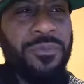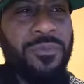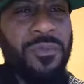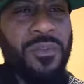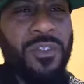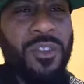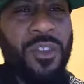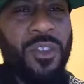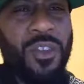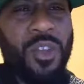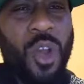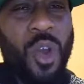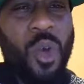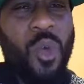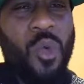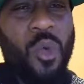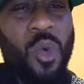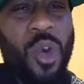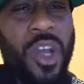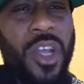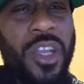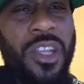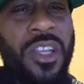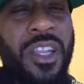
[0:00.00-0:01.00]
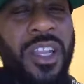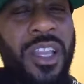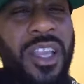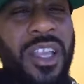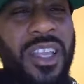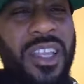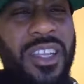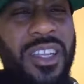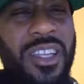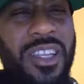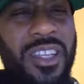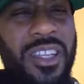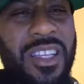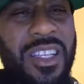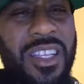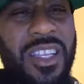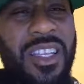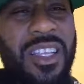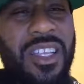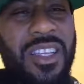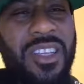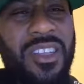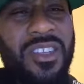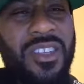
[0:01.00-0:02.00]
No one
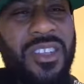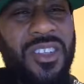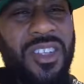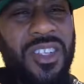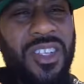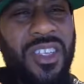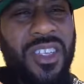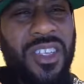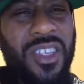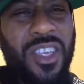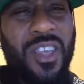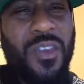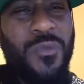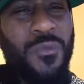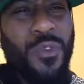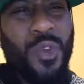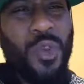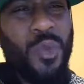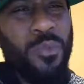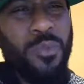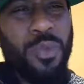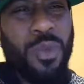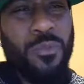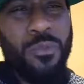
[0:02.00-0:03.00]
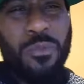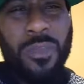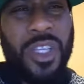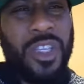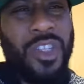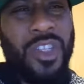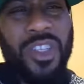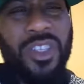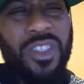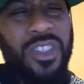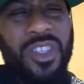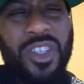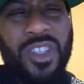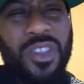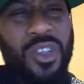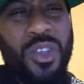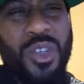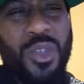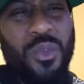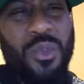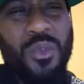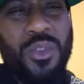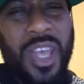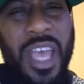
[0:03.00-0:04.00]
needs to give you permission to
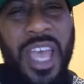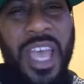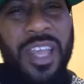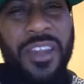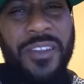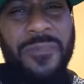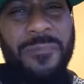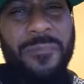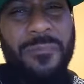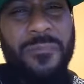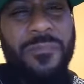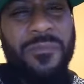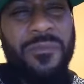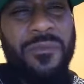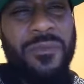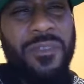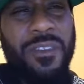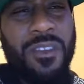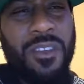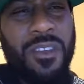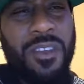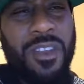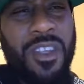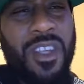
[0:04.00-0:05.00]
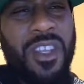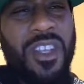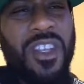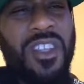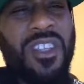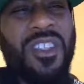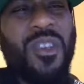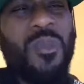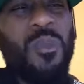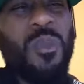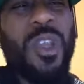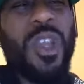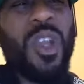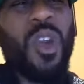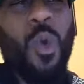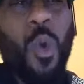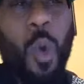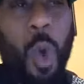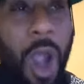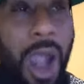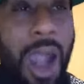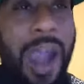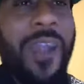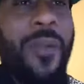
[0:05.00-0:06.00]
do that. It is a
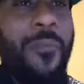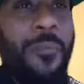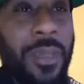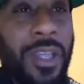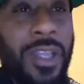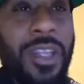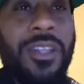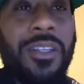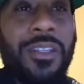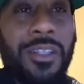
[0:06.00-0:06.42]
requirement